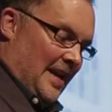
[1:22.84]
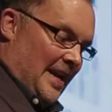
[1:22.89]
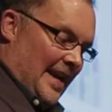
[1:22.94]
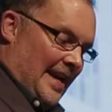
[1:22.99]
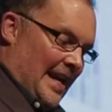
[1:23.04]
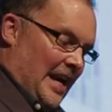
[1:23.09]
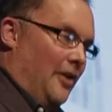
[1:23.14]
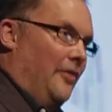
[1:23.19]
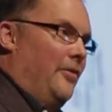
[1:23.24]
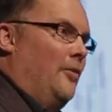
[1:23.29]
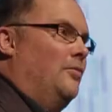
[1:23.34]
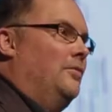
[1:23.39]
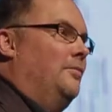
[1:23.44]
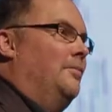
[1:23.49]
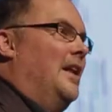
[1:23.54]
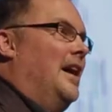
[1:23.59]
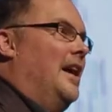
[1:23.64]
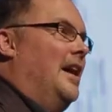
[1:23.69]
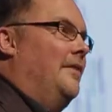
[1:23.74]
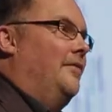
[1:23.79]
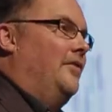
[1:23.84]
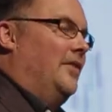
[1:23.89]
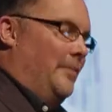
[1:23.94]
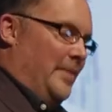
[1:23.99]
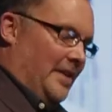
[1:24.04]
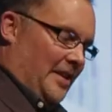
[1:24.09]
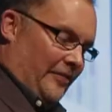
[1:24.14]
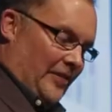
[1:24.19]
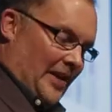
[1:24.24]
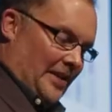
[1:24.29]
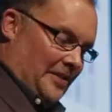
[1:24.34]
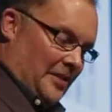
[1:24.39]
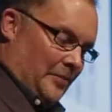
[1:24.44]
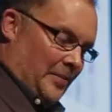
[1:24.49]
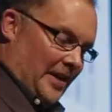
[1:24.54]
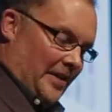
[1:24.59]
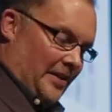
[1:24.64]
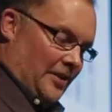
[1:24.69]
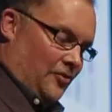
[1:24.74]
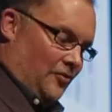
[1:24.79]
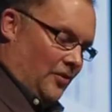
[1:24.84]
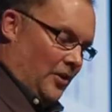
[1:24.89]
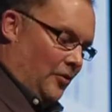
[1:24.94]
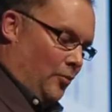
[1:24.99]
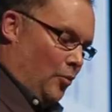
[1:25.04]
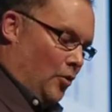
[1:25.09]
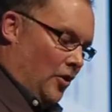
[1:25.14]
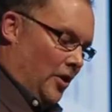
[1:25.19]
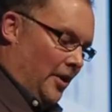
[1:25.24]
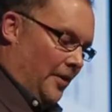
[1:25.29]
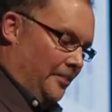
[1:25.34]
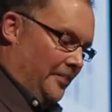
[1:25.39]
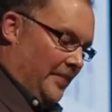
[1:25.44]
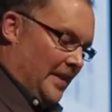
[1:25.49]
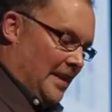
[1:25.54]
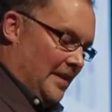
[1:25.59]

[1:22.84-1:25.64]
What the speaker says: and how the lives have been affected by the drug war.